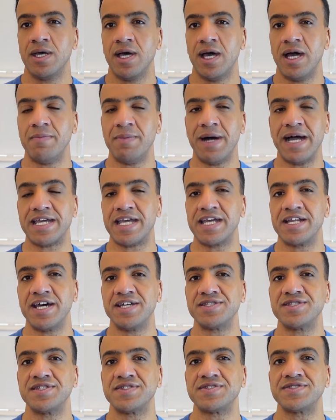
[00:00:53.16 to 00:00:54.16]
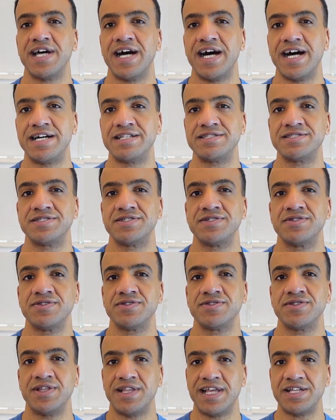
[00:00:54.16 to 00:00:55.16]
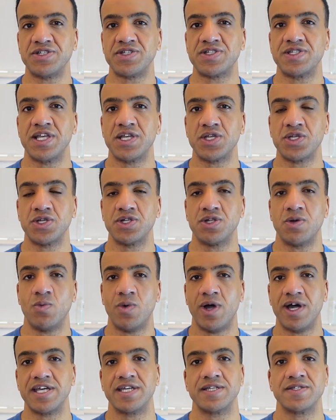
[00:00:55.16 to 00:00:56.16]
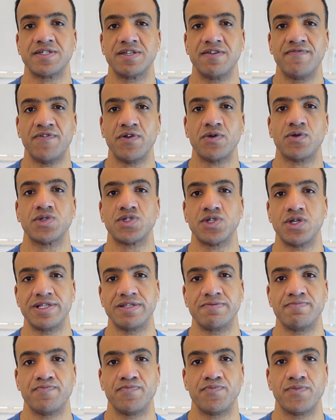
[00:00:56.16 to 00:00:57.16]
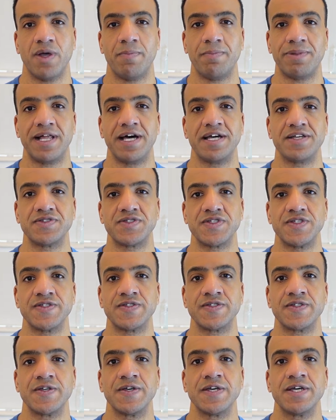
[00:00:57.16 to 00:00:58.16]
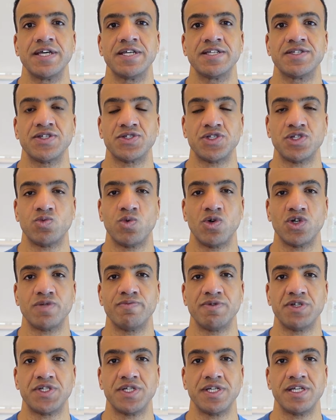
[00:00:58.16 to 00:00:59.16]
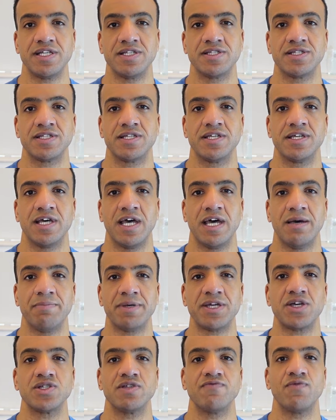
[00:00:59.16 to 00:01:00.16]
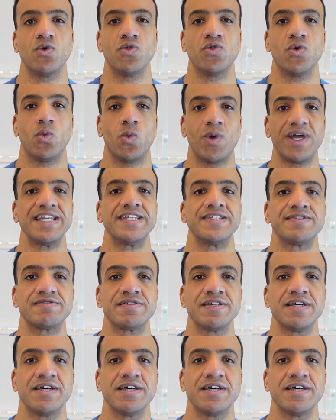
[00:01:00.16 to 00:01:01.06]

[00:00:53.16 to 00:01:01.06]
I can understand the legislation and why it's focused on appliances such as washing machines, because of all the waste